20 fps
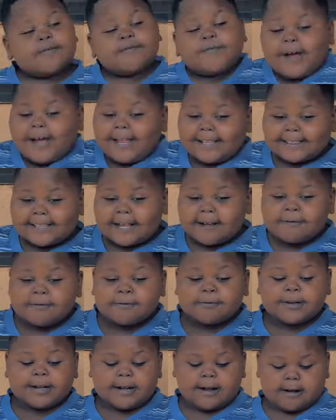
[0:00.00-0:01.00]
If I enter
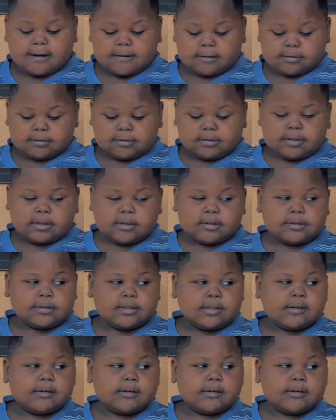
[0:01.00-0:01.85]
you now, then